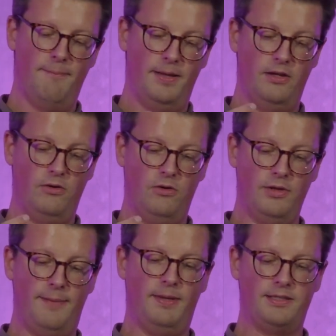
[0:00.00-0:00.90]
But all
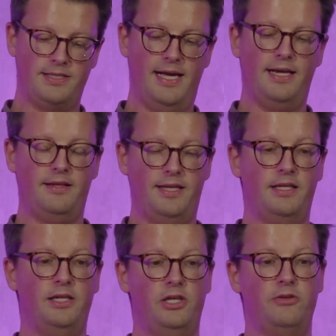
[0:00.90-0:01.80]
that being said, I
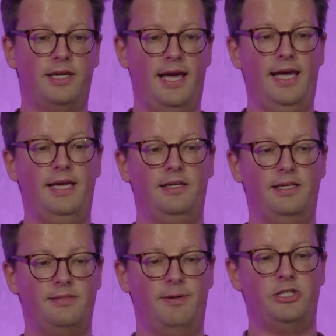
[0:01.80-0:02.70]
think the UK
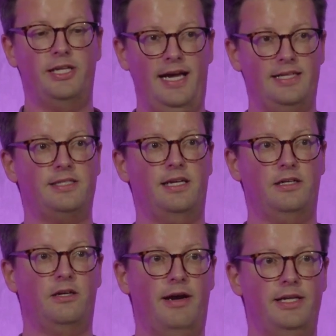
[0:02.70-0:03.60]
especially has done
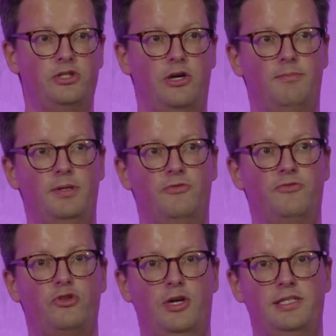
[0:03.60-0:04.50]
a great job
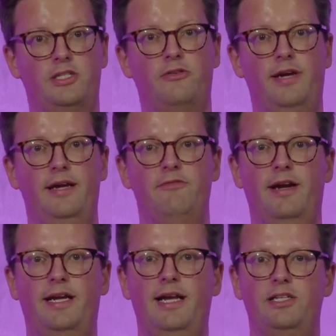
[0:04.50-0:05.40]
of trying to create
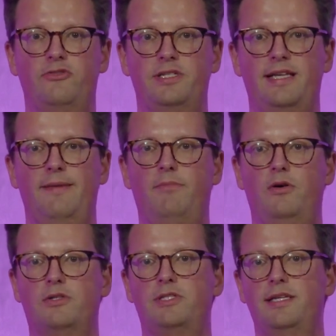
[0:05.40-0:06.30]
regulatory
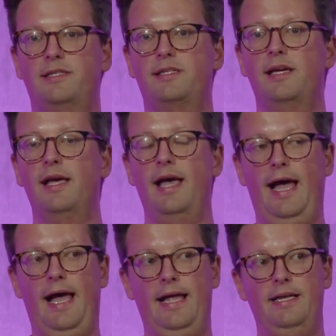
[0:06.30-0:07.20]
sandboxes
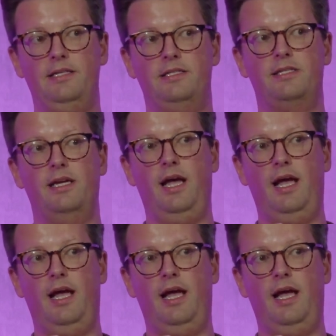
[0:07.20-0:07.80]
and